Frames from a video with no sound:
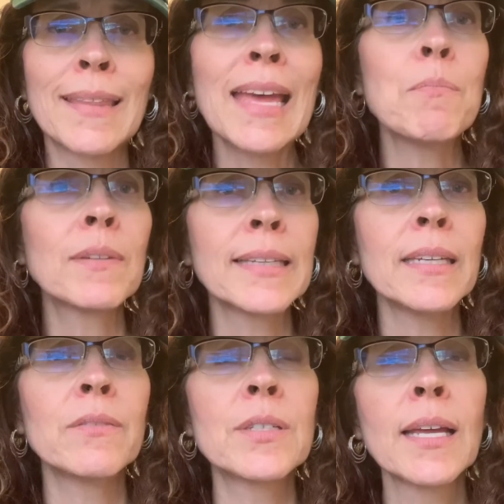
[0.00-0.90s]
They
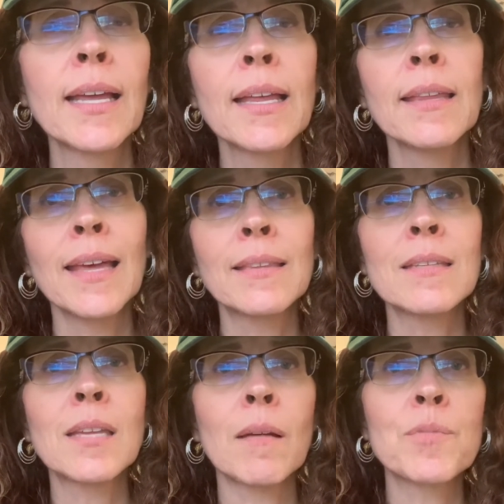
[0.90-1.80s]
believed that the
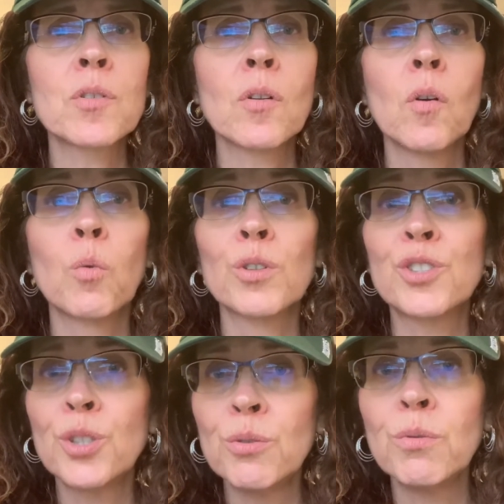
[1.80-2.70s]
temps were
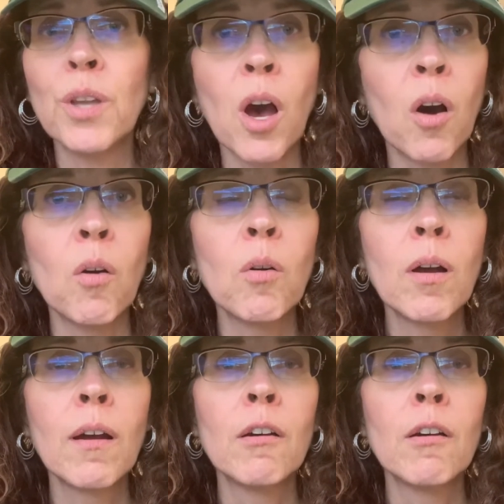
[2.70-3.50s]
too low